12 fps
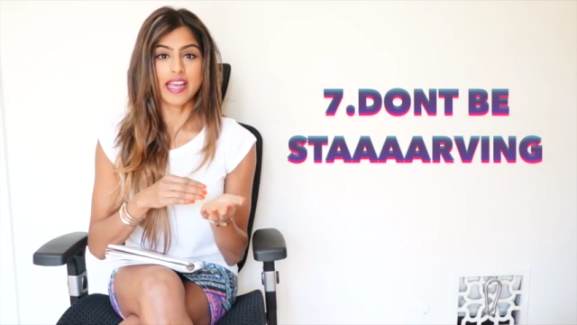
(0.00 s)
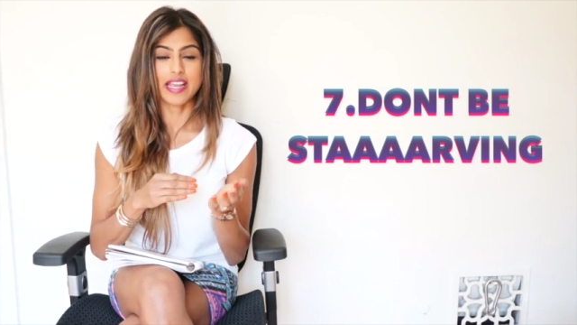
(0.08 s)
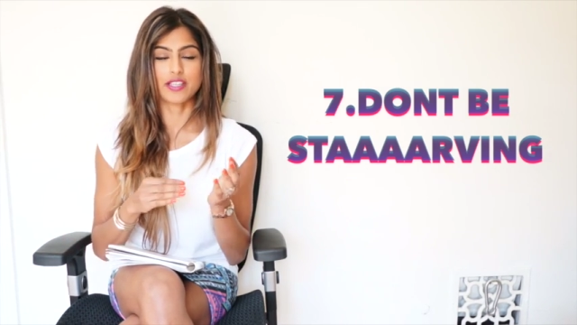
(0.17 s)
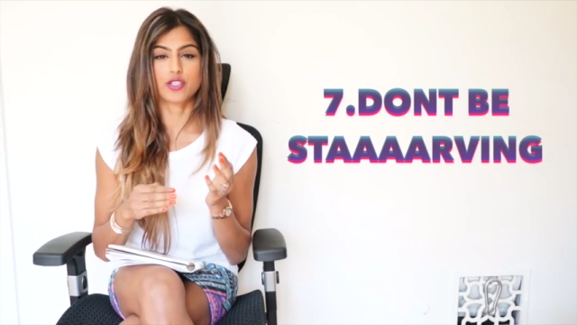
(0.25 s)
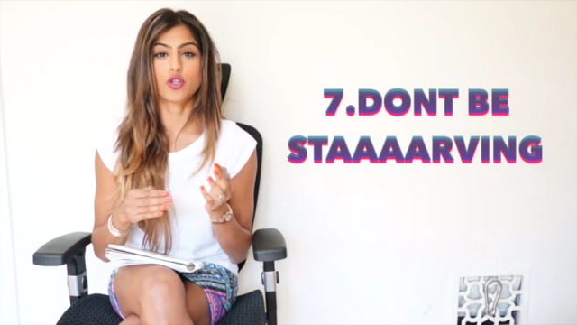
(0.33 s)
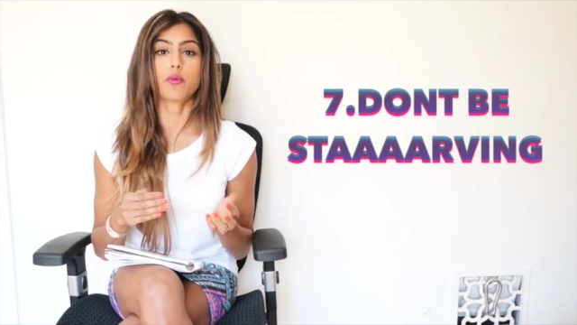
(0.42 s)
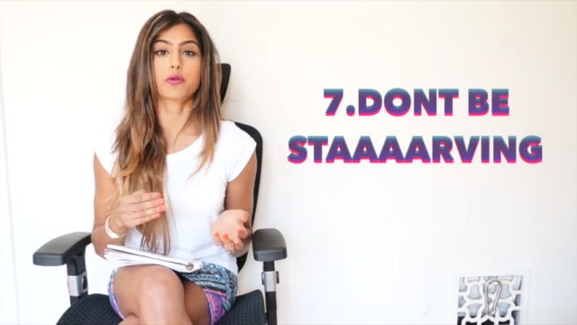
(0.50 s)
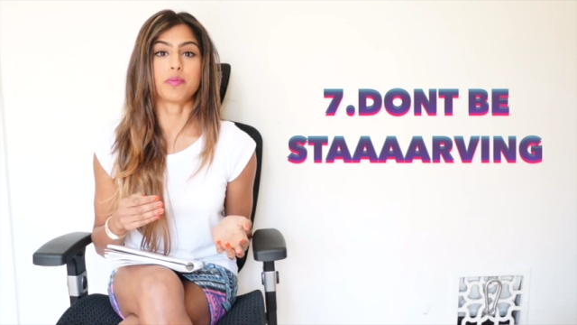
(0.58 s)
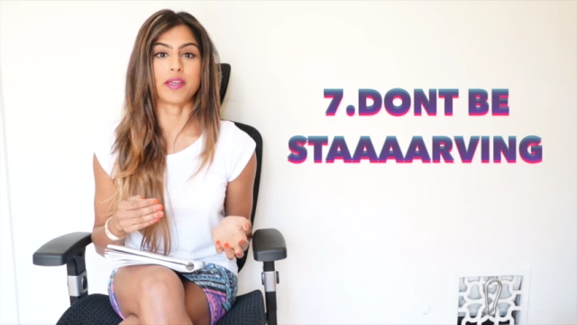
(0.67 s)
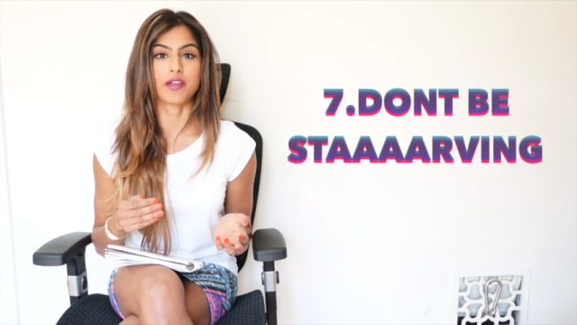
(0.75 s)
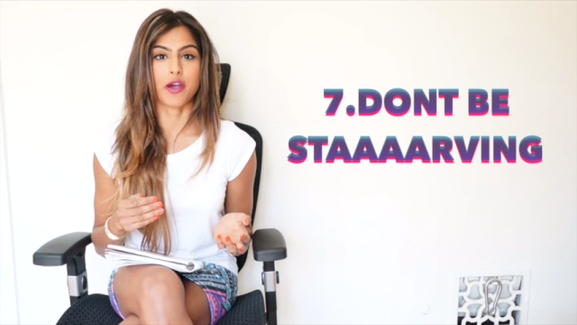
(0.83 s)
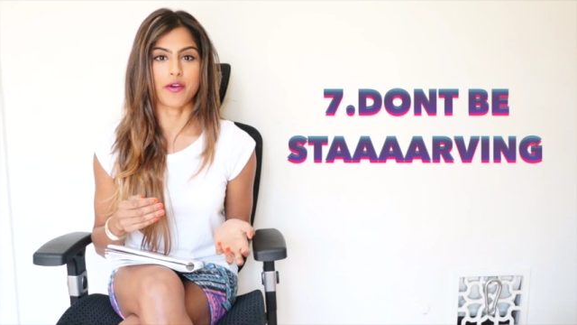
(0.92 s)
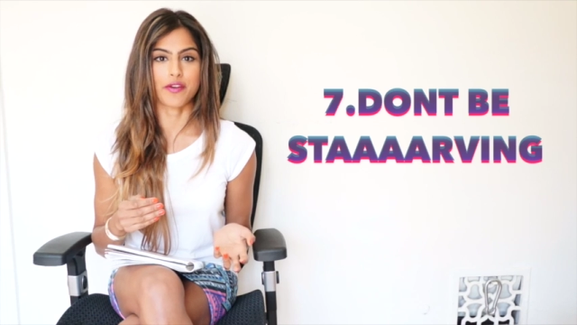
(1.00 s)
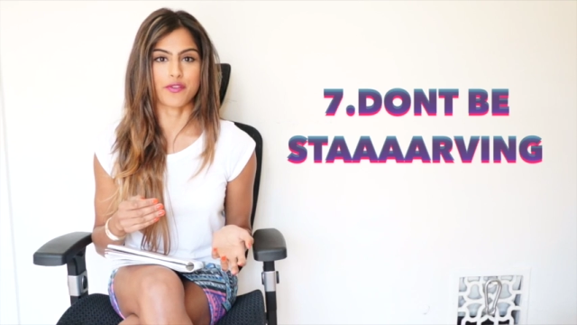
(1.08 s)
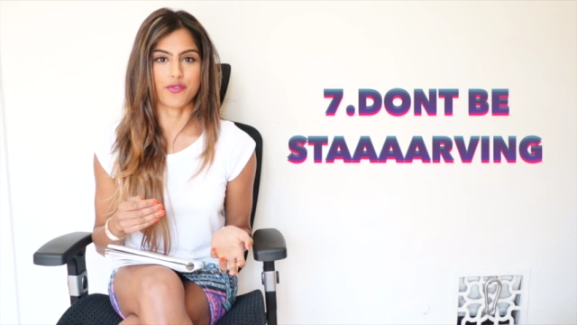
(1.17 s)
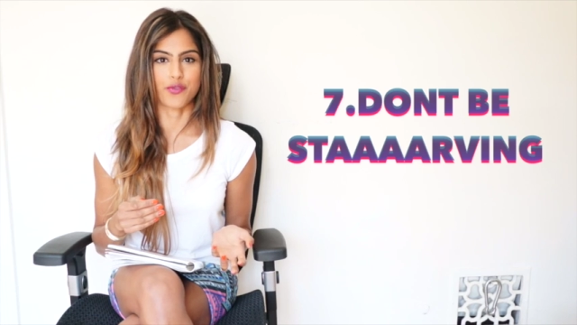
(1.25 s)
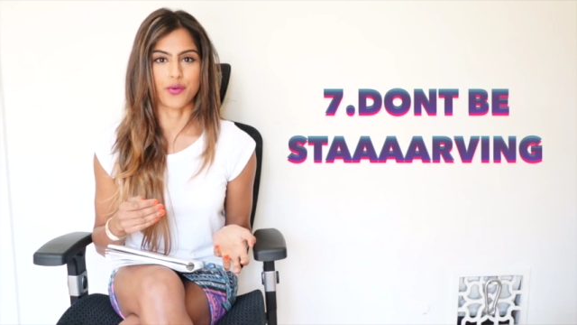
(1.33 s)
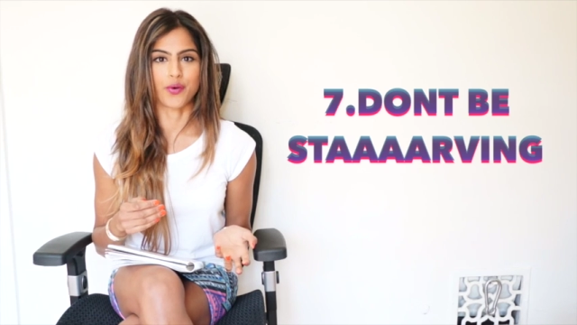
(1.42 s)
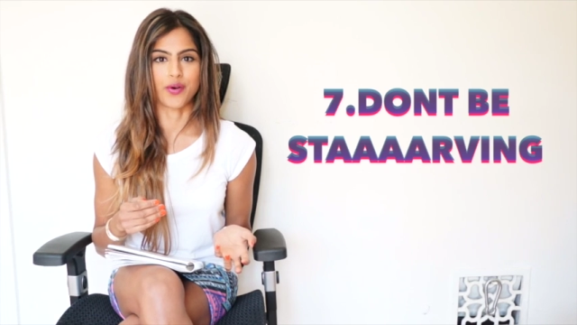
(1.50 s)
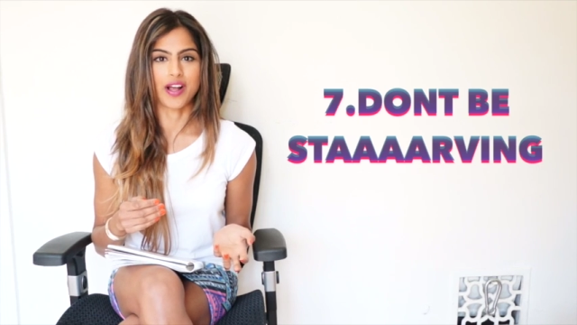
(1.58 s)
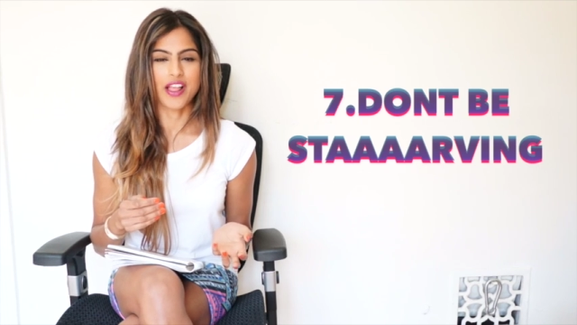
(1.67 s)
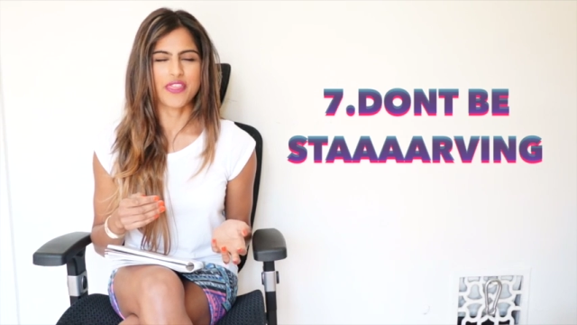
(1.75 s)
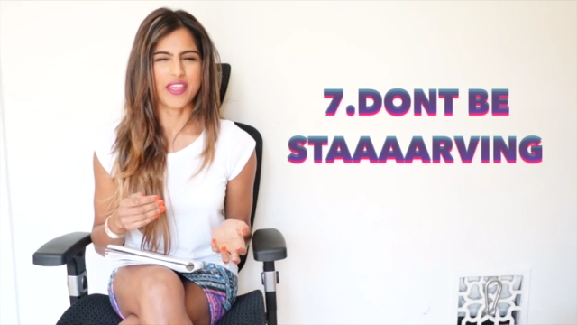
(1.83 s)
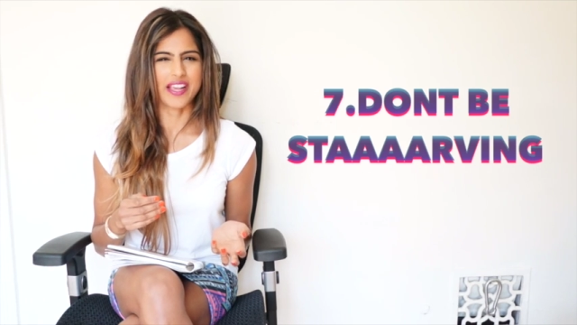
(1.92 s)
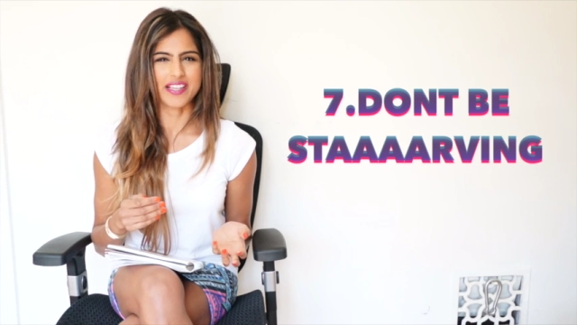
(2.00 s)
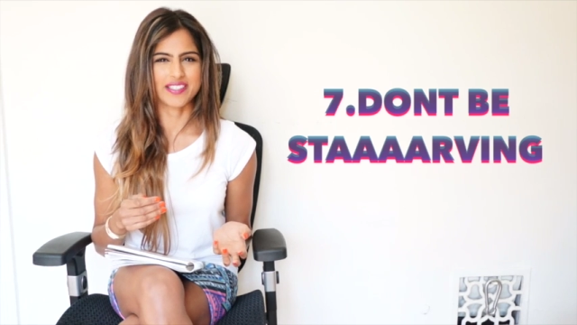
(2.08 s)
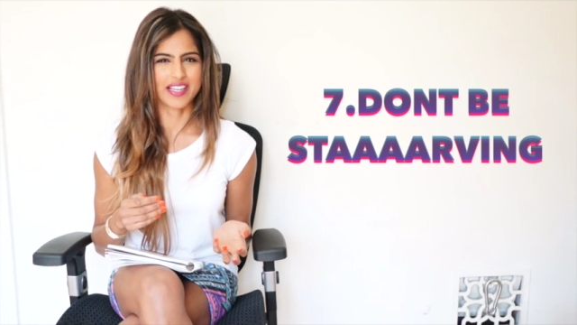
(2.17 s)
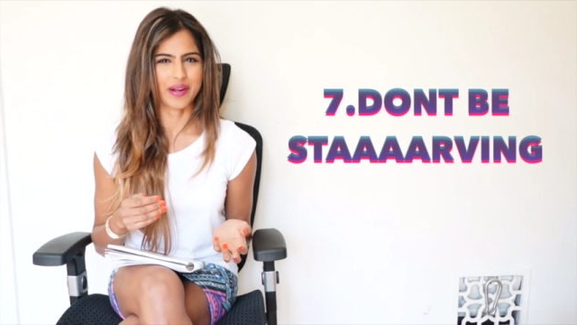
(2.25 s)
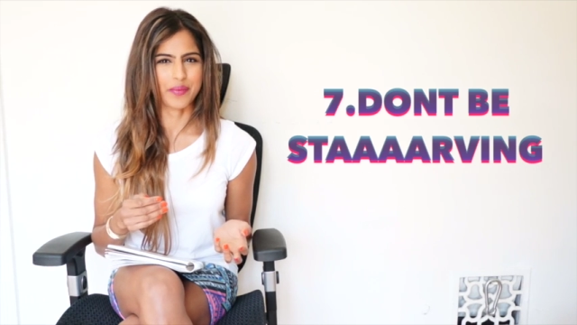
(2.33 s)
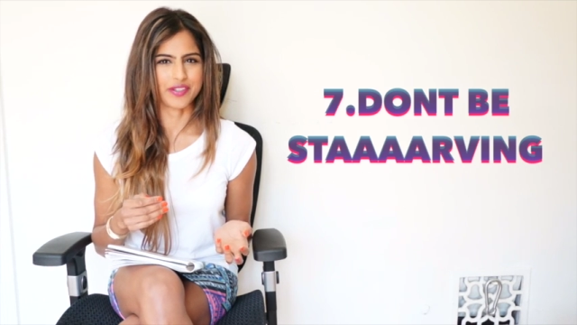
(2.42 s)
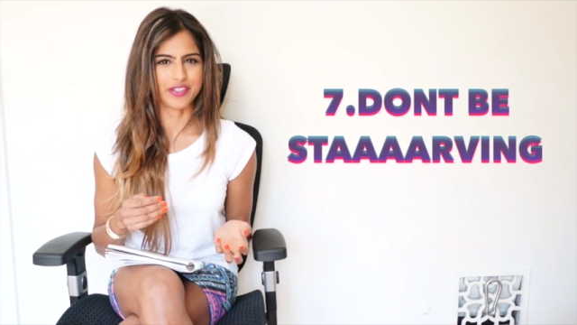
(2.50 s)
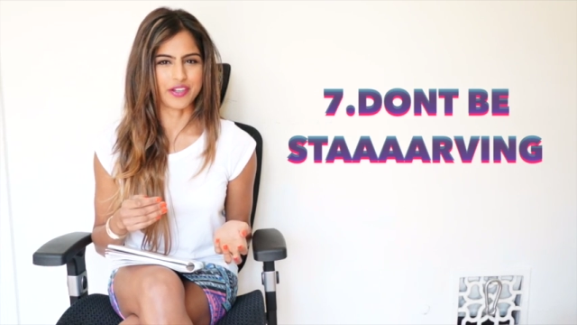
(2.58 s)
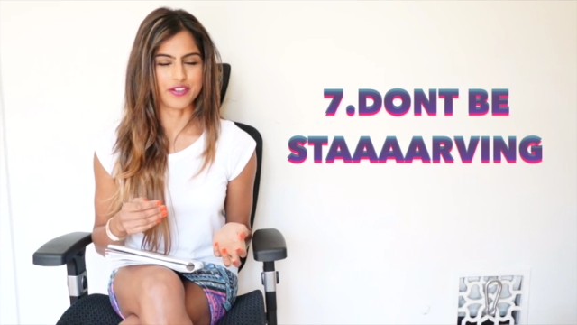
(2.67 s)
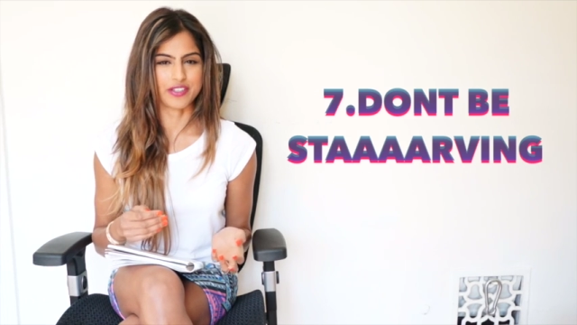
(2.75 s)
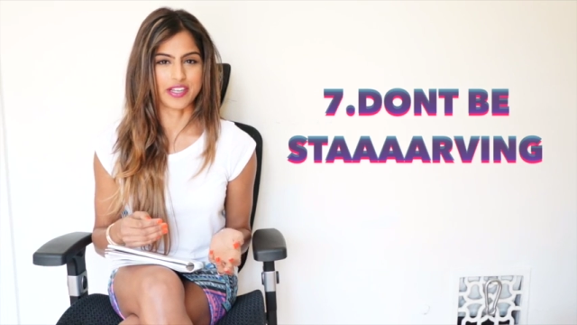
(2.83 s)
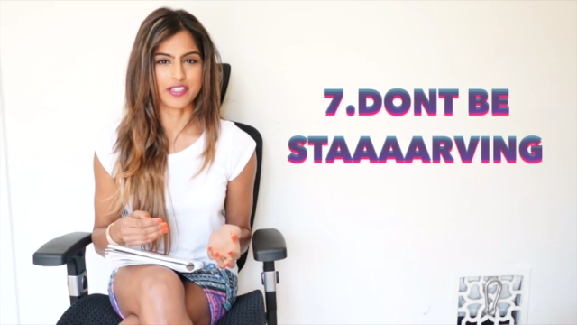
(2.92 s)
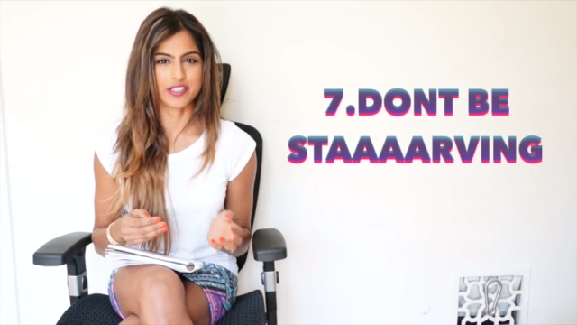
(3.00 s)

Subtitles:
it stops me going for things that I wouldn't usually.